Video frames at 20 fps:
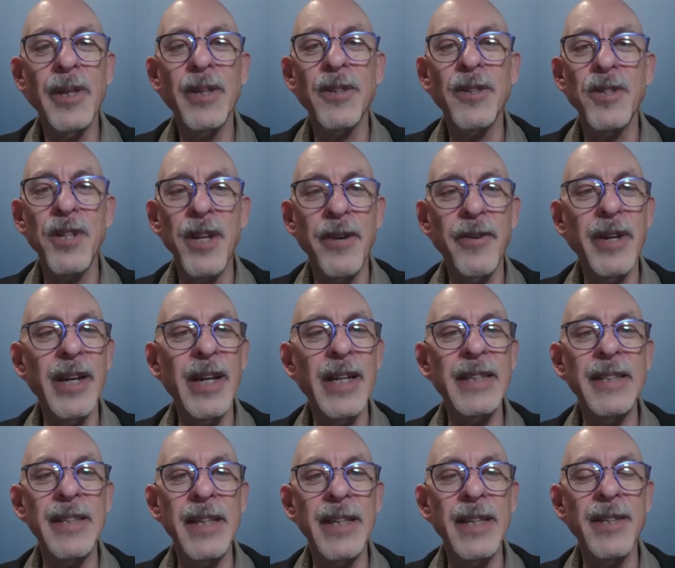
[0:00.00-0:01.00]
sharing
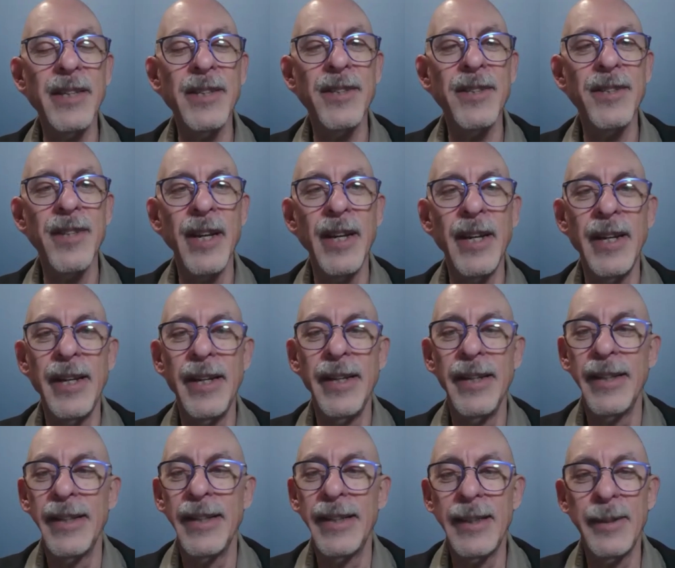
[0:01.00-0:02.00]
ideas,
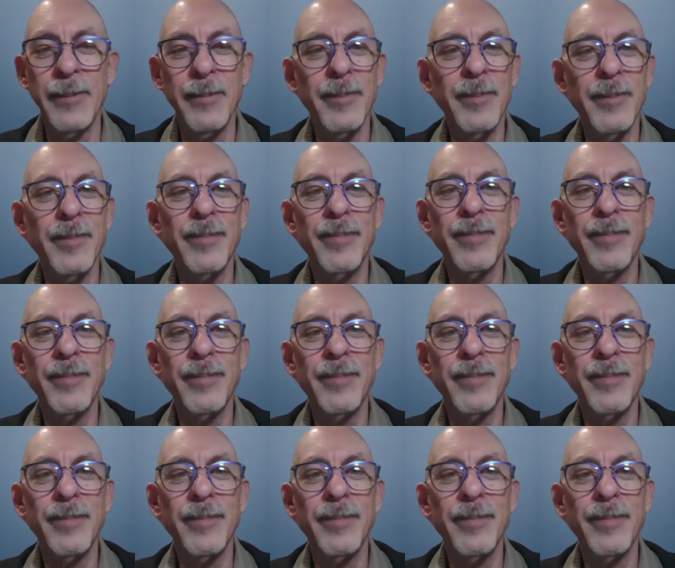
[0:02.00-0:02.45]
um,